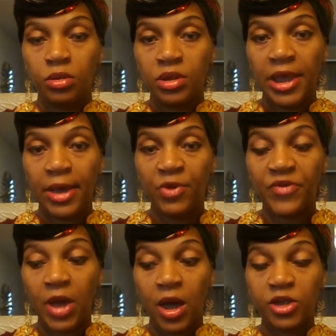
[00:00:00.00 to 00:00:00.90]

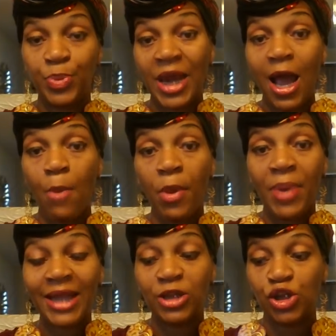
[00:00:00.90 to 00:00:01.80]
camouflage. But I'll be
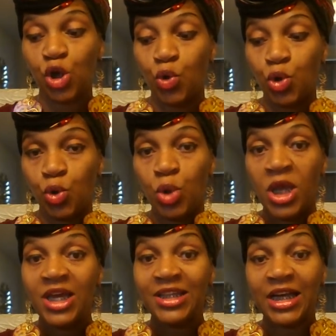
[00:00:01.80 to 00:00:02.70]
back to show you
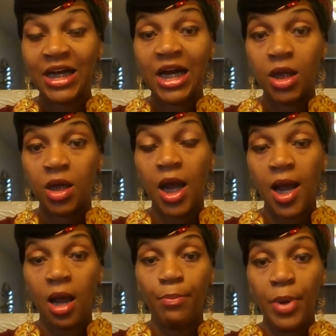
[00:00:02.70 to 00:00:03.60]
the color
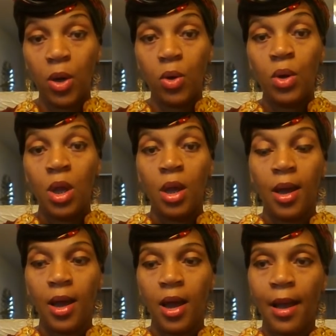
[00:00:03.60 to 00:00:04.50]
combo.
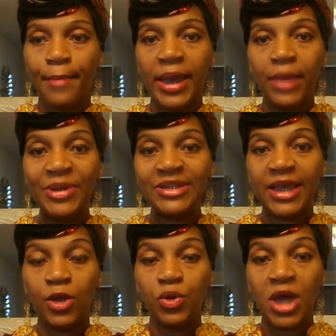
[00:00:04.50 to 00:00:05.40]
I may be
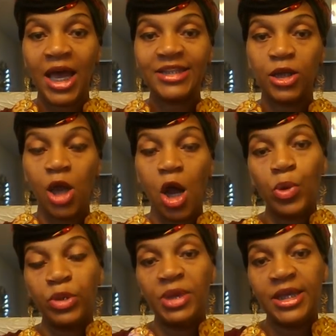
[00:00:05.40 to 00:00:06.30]
taking you guys along
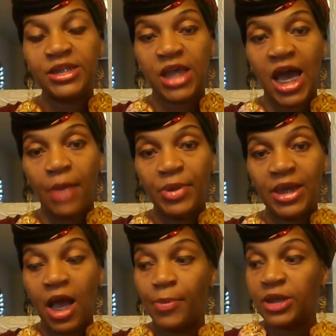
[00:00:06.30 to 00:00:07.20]
with me to Hobby
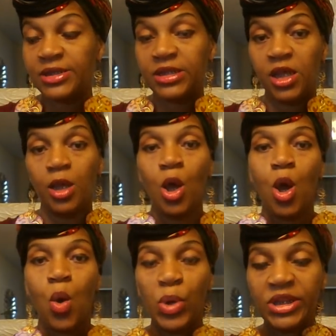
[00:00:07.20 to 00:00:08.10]
Lobby to see
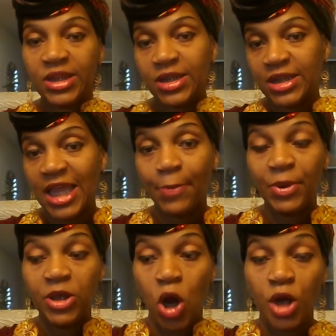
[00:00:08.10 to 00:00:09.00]
what type
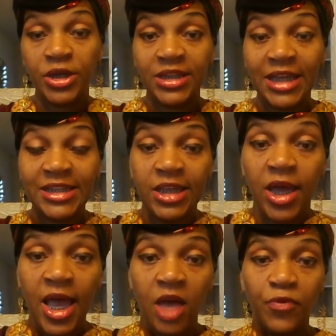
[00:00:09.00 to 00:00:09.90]
of yarn that they still
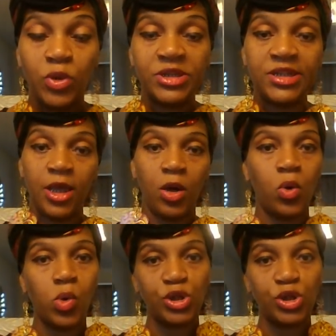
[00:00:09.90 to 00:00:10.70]
have on sale, or